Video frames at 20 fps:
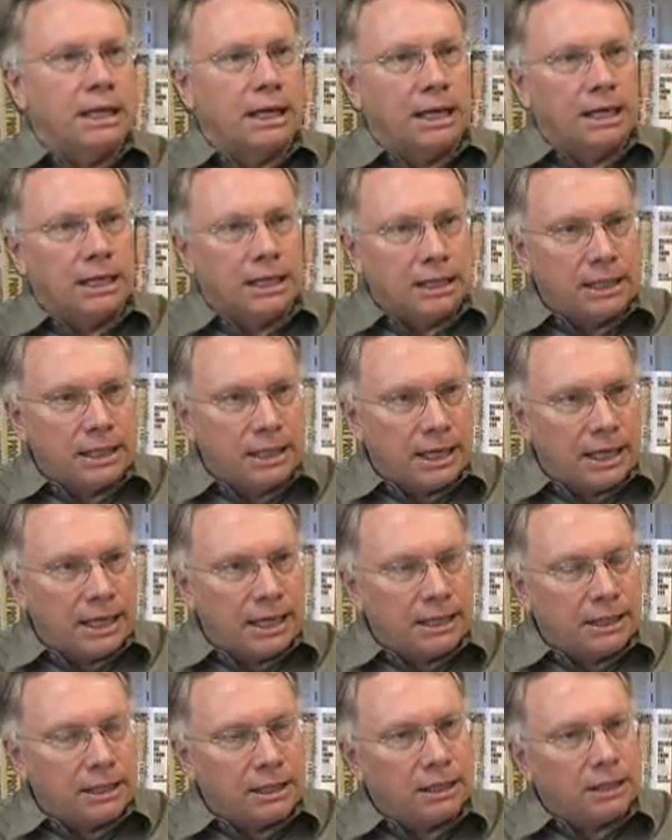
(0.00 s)

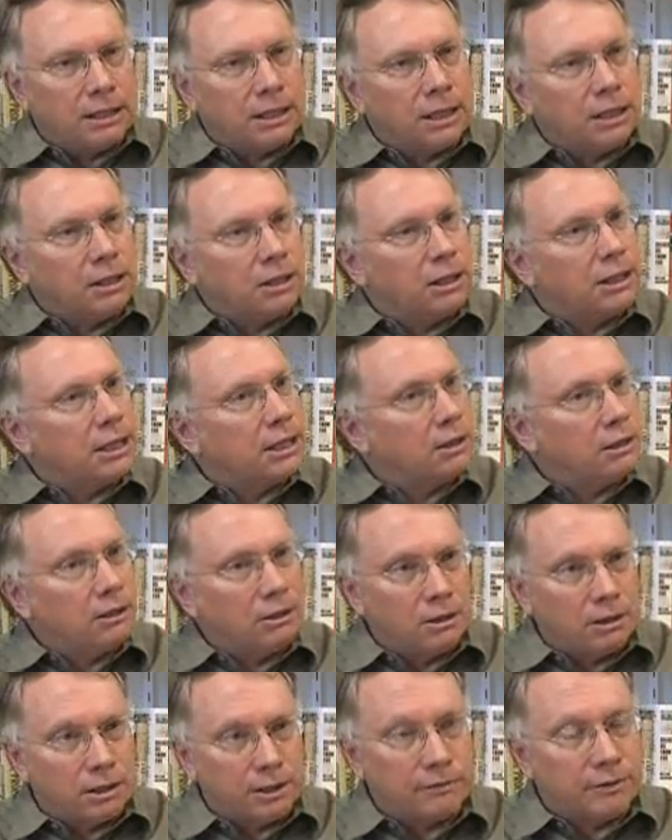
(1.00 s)
and then a
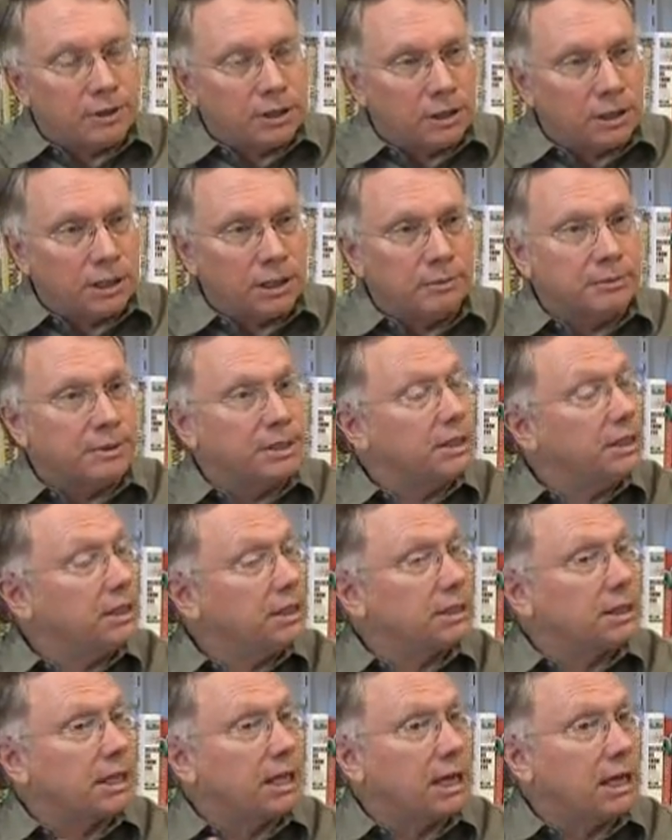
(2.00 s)
lot of time to
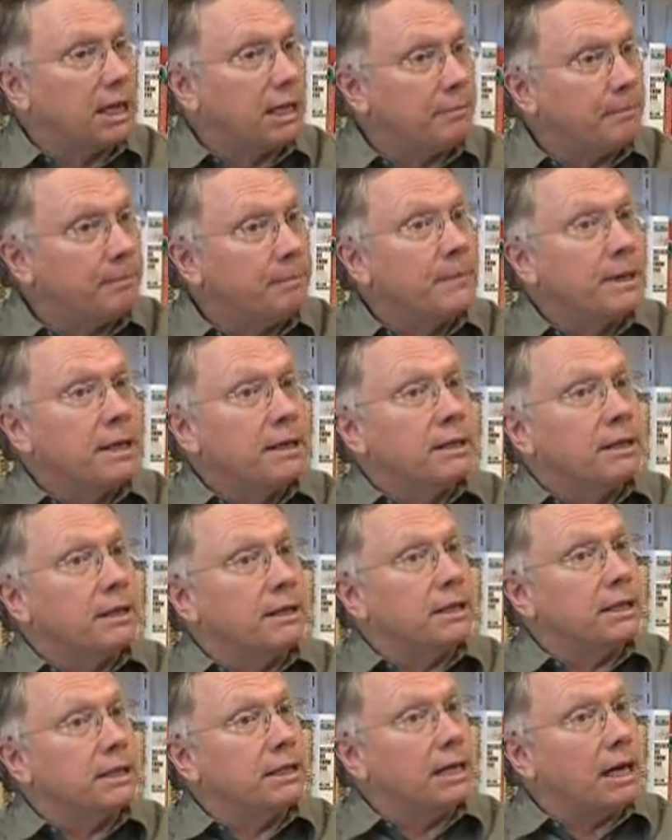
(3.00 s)
disarm
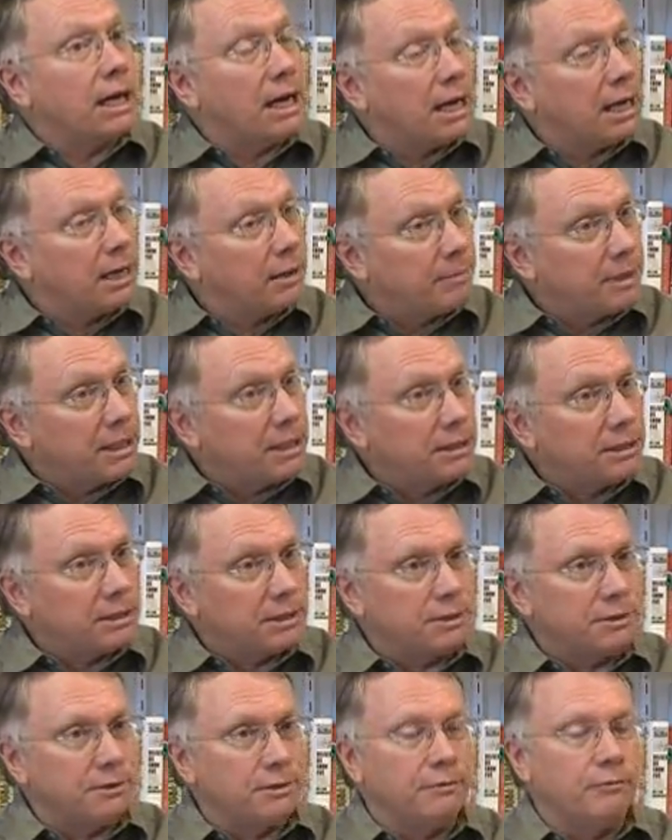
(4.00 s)
the armies
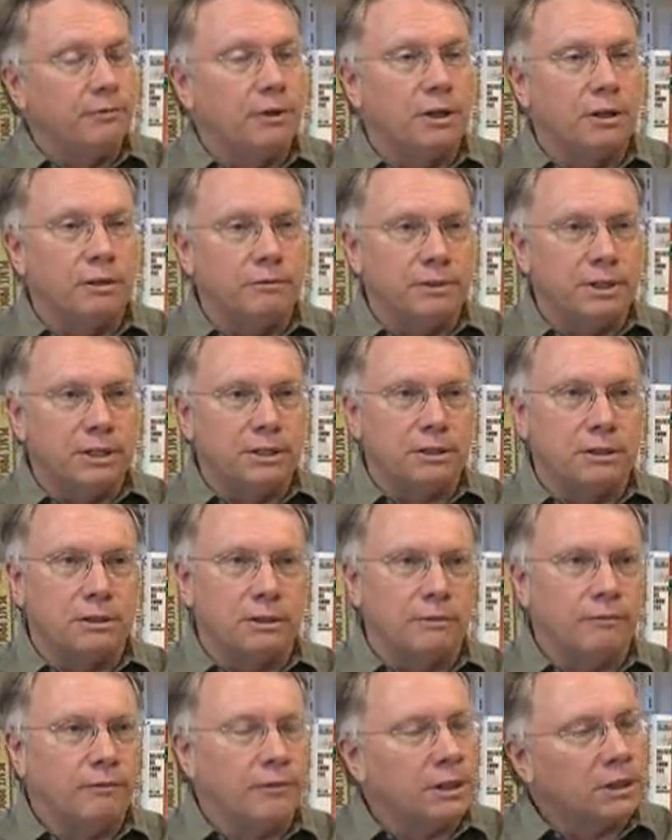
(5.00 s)
that are involved in the
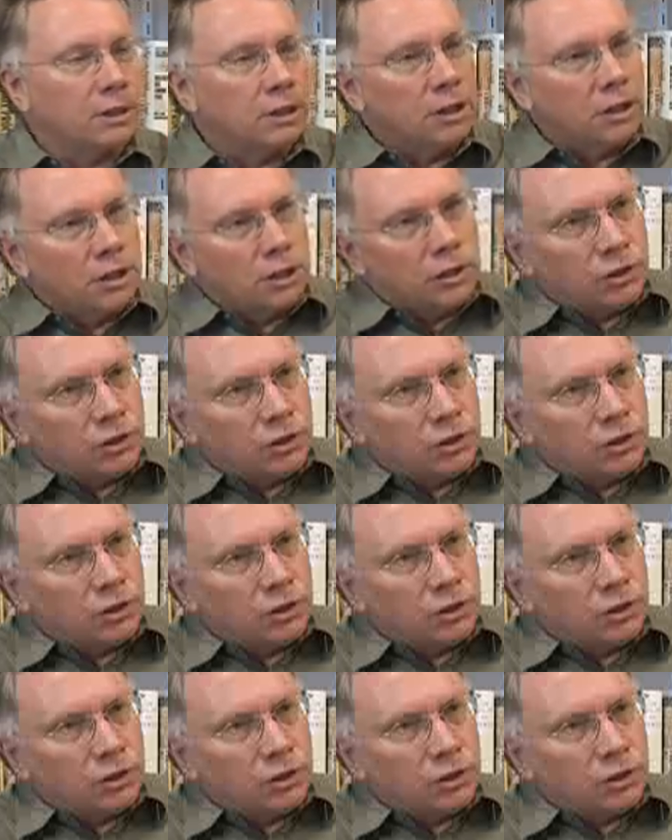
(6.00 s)
conflict.